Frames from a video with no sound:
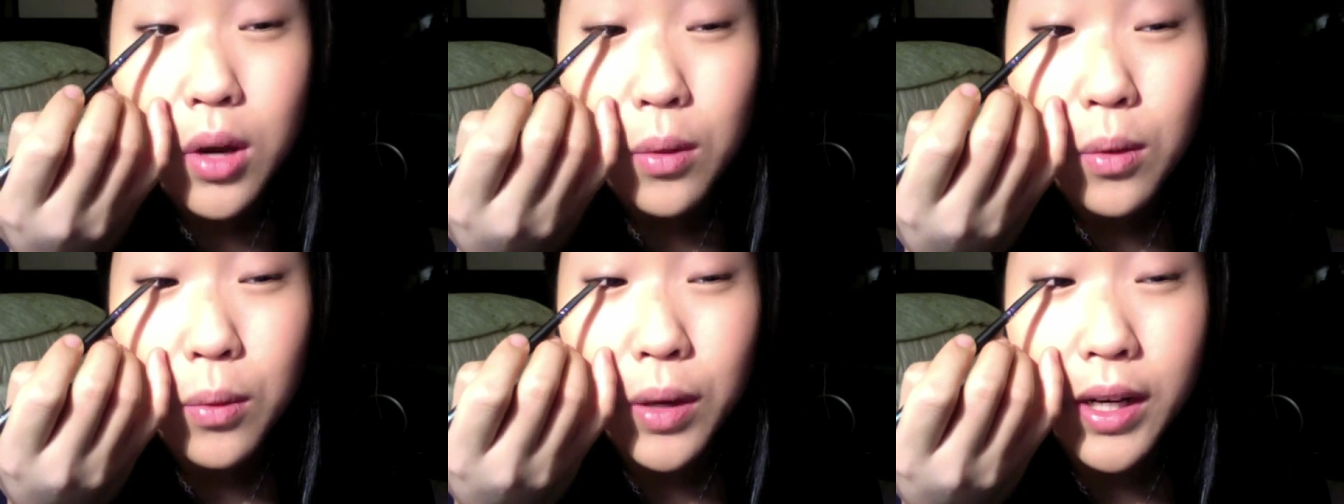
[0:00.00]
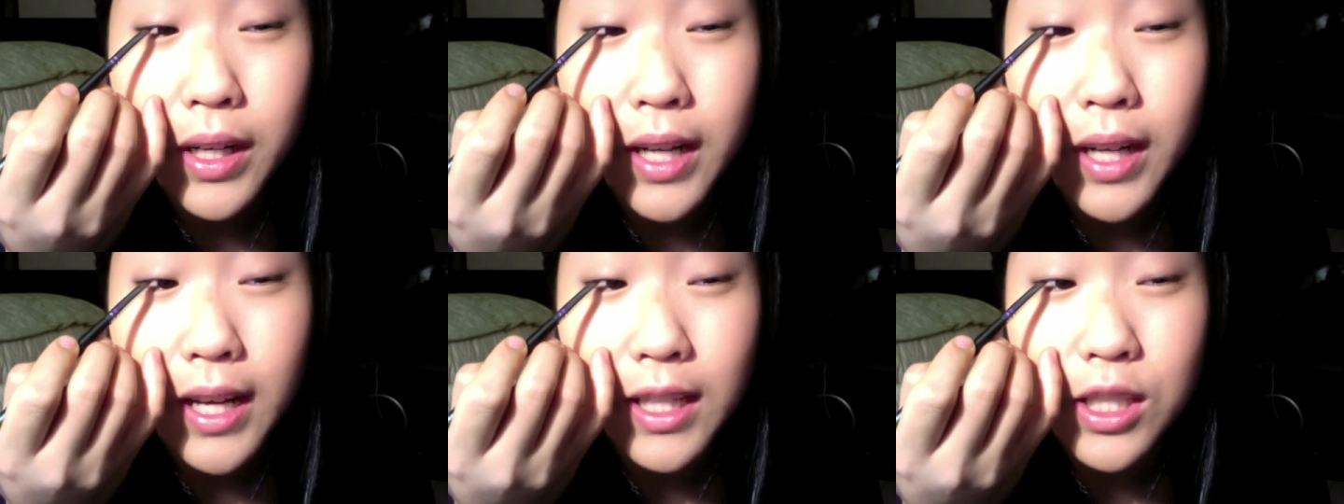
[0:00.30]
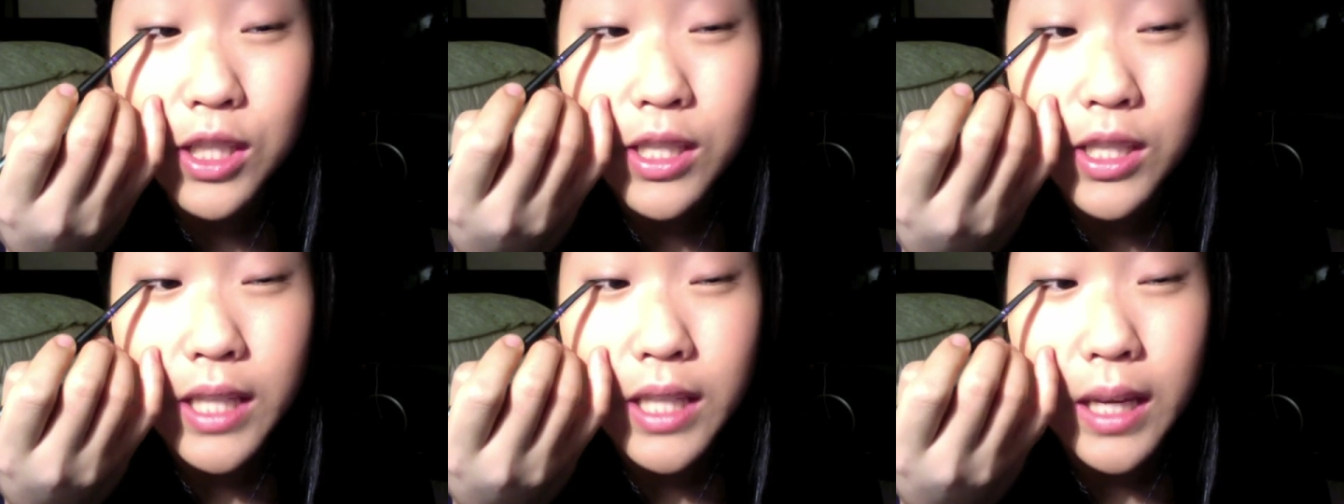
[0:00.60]
we're going to
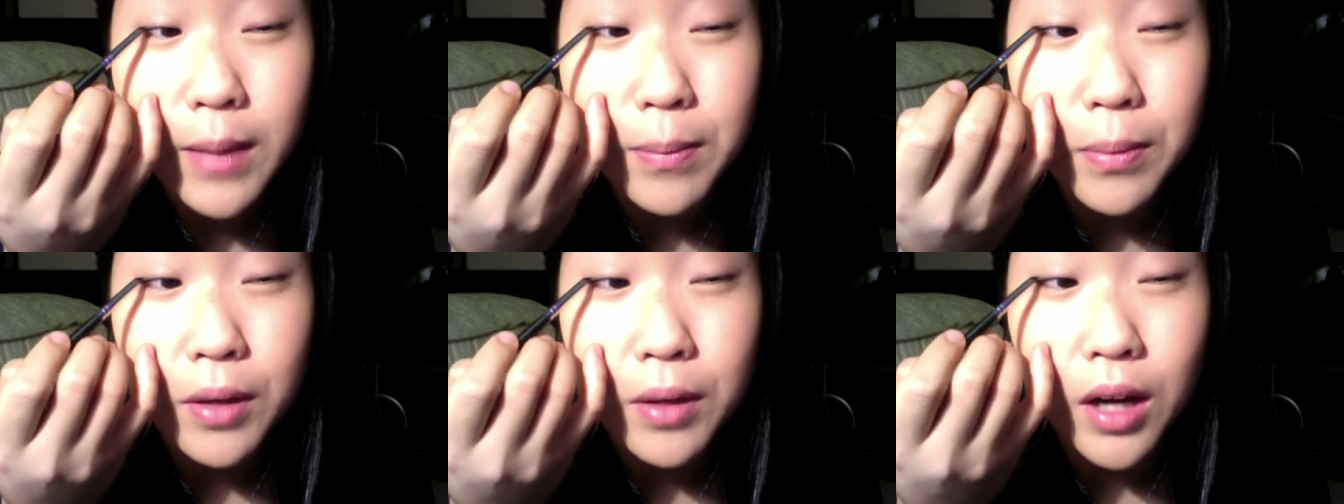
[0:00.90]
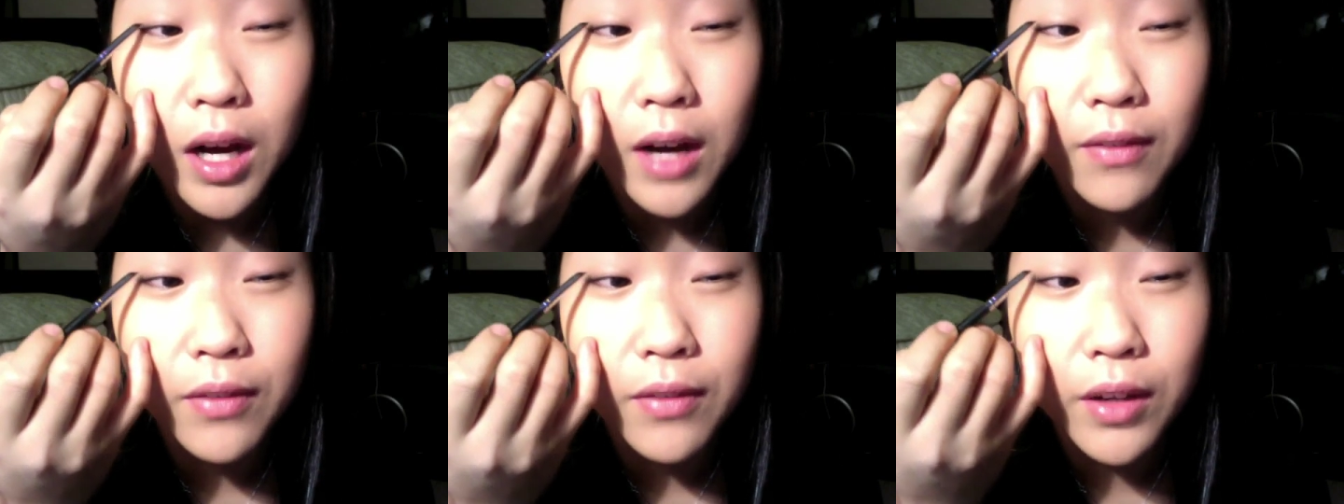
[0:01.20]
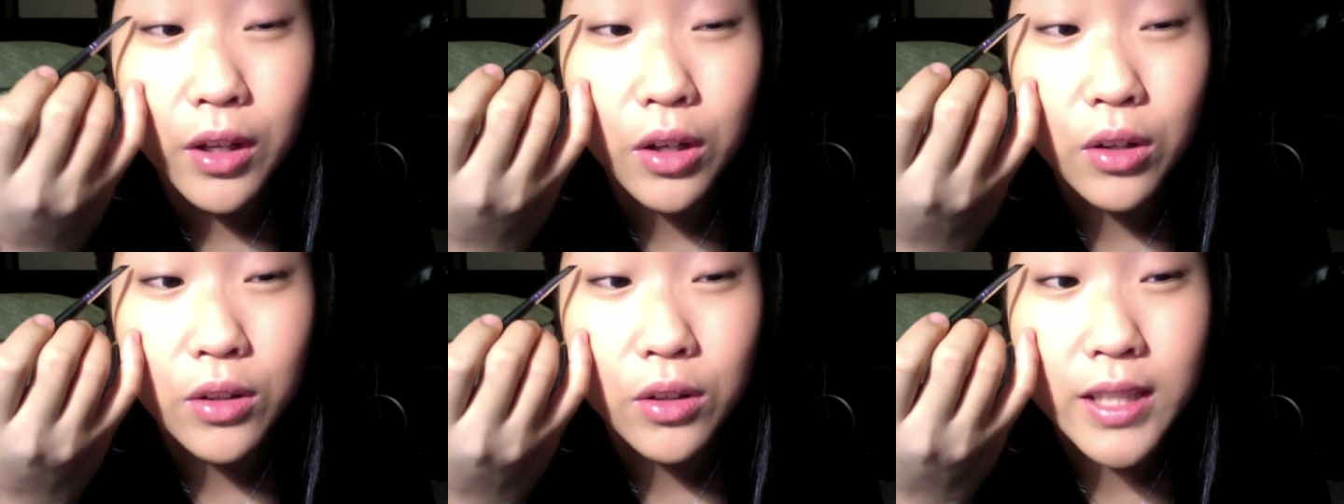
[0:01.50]
actually taper off
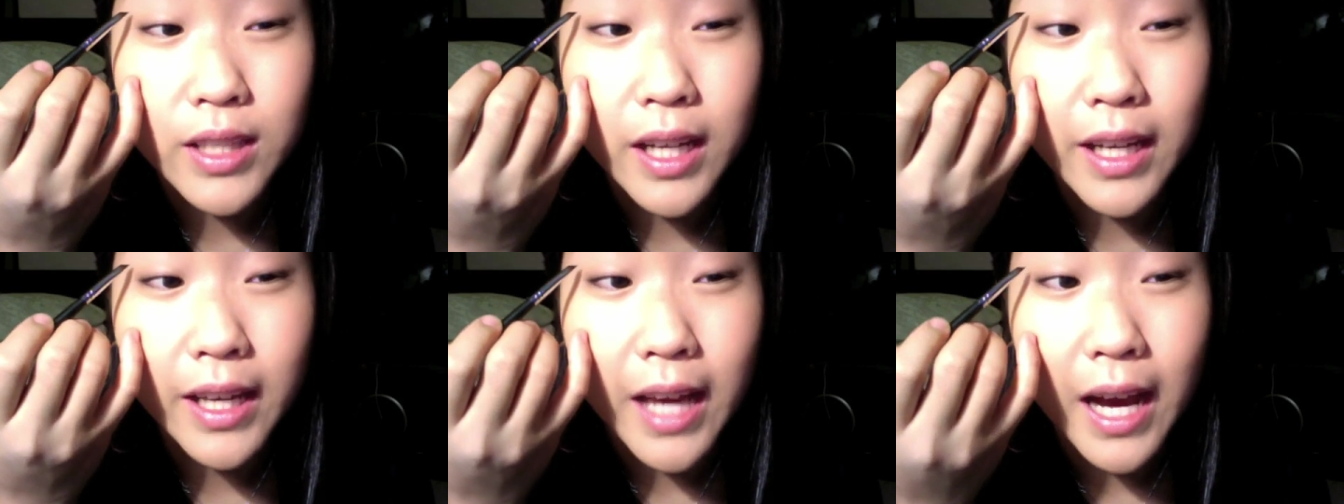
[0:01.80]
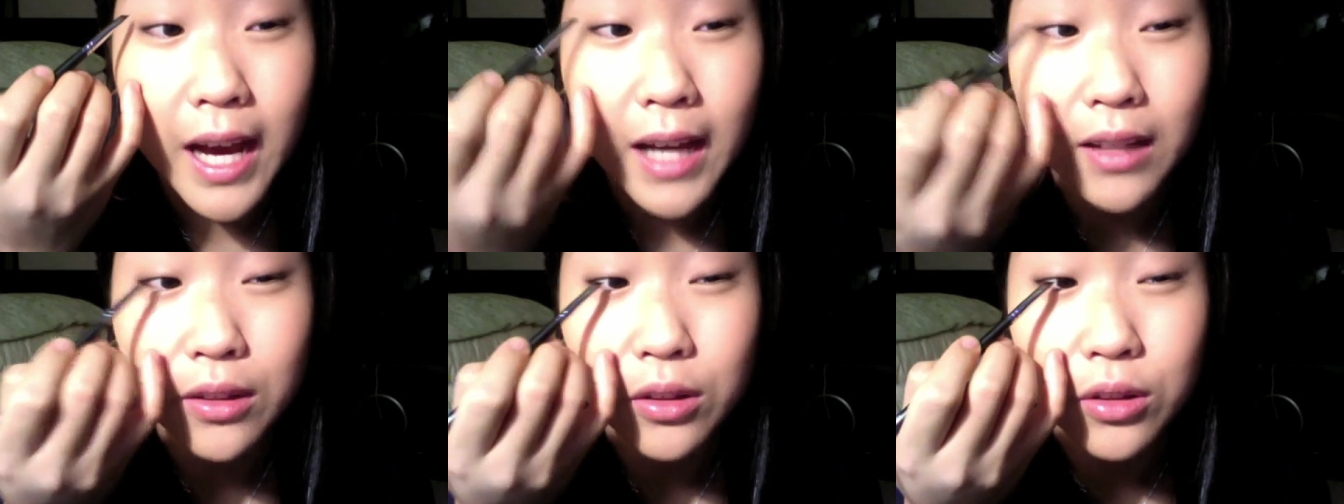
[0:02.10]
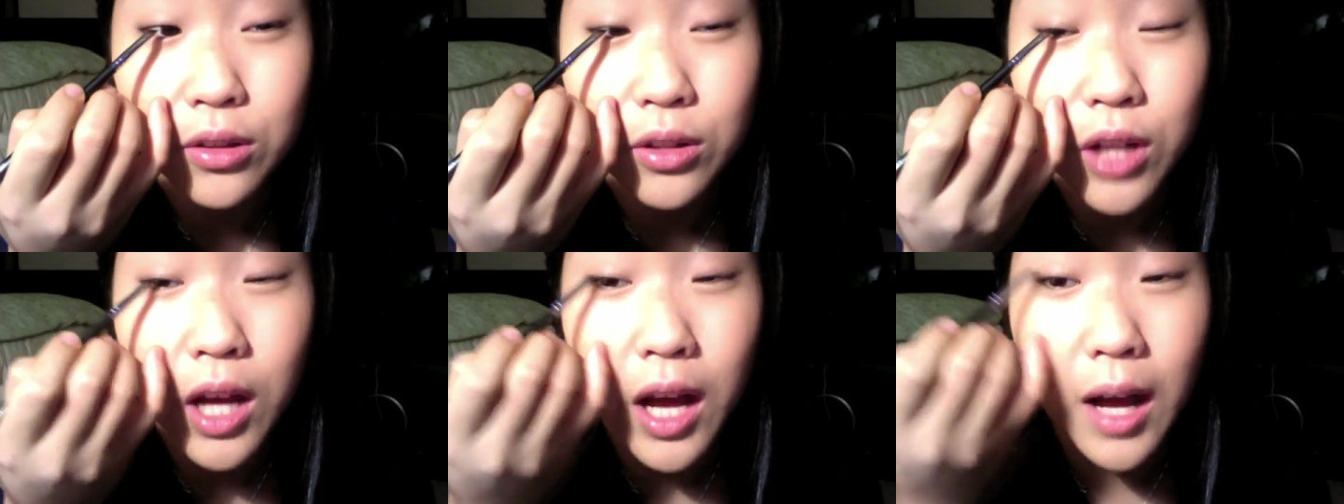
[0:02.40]
and go
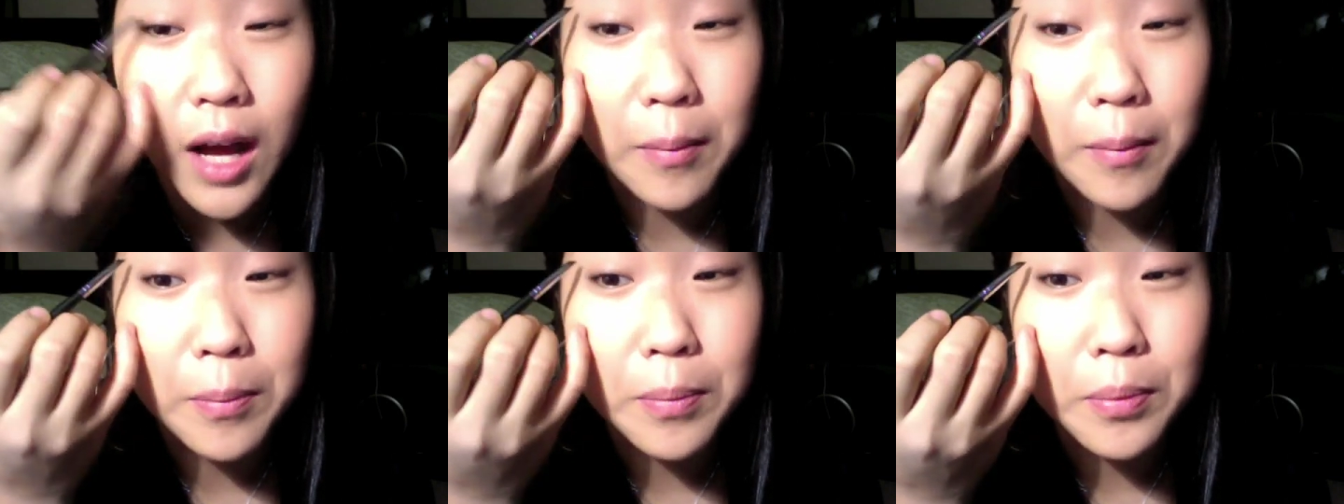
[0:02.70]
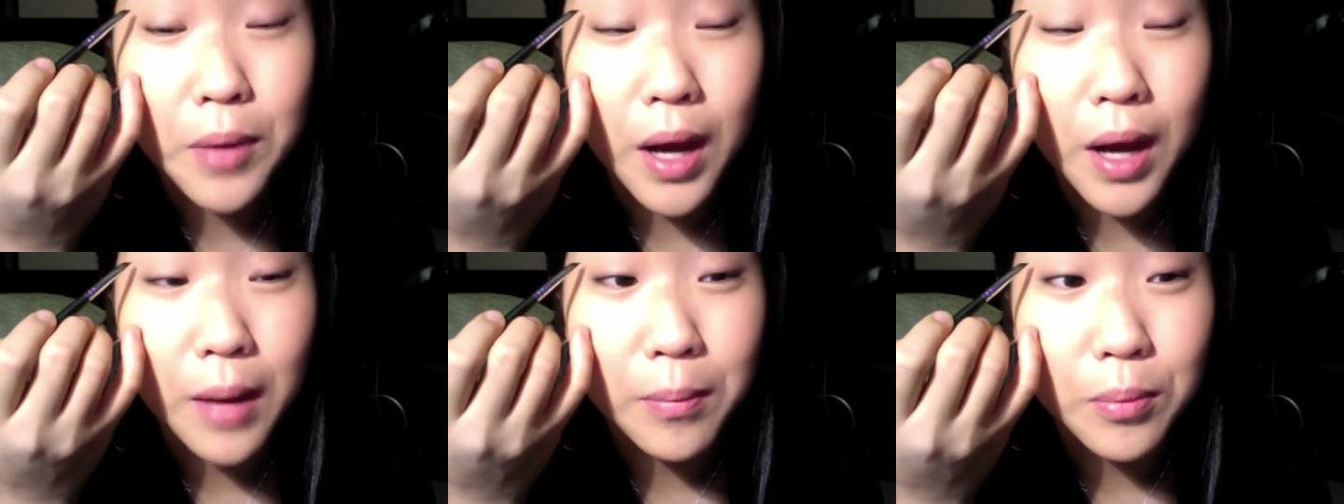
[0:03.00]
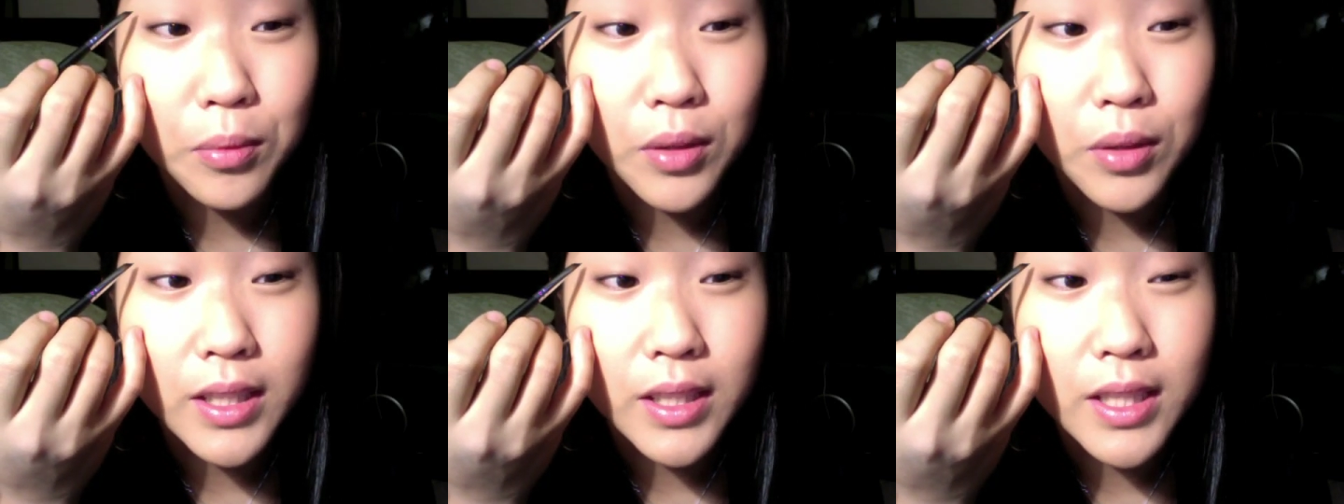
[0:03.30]
diagonal
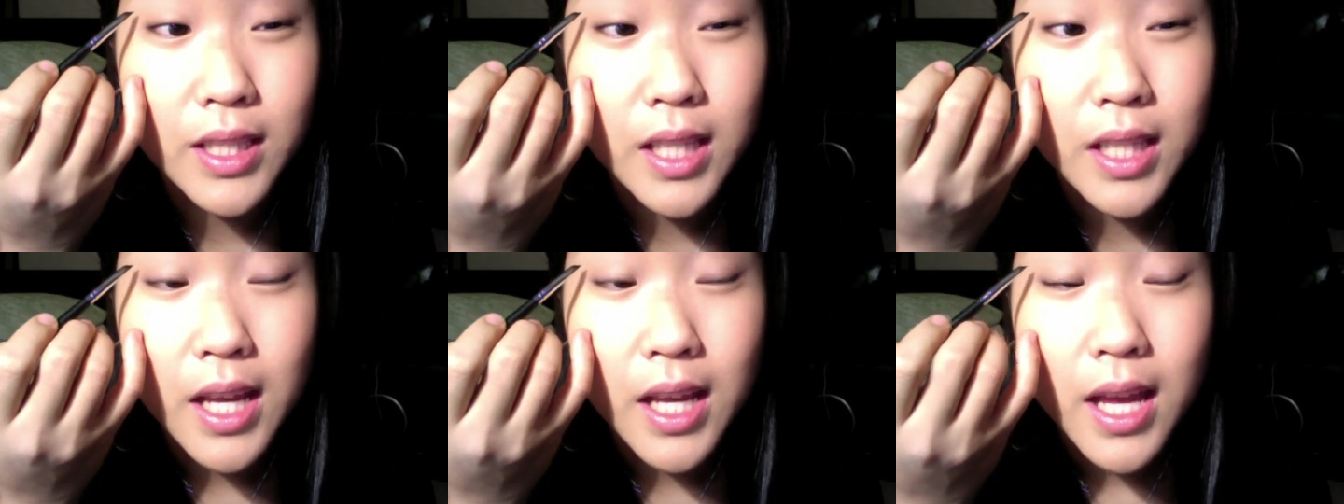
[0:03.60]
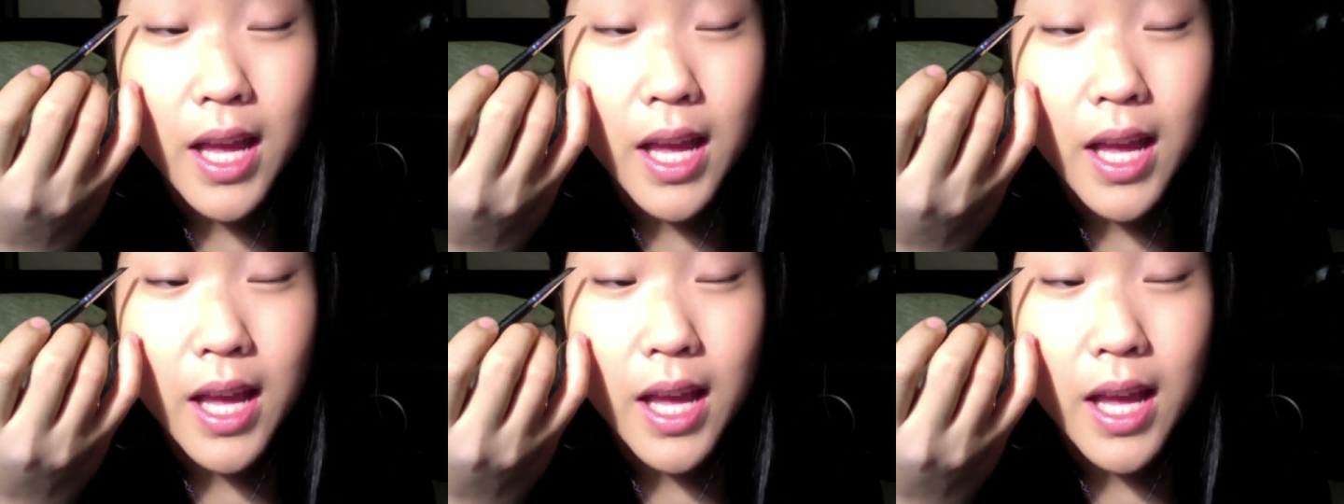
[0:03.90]
upwards,